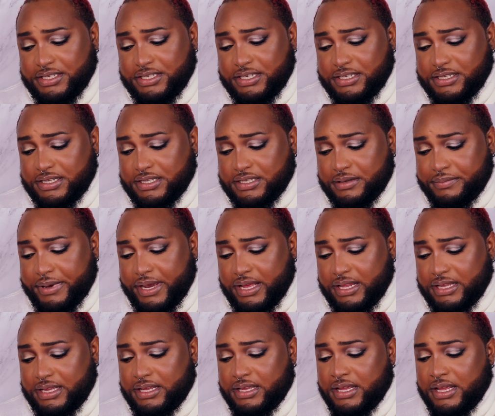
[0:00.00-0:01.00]
Just because a
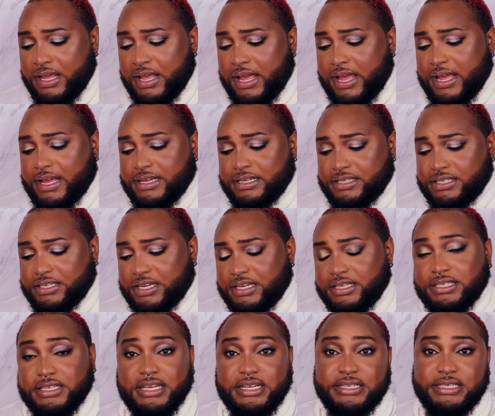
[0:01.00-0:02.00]
palette has
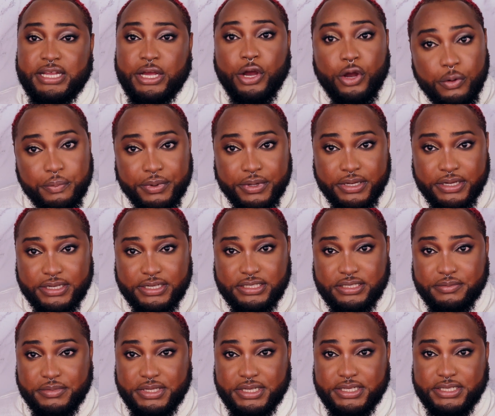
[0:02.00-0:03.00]
shades like taupe in it
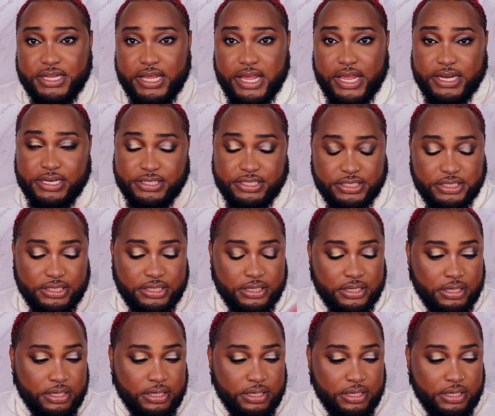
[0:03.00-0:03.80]
doesn't mean it's ashy.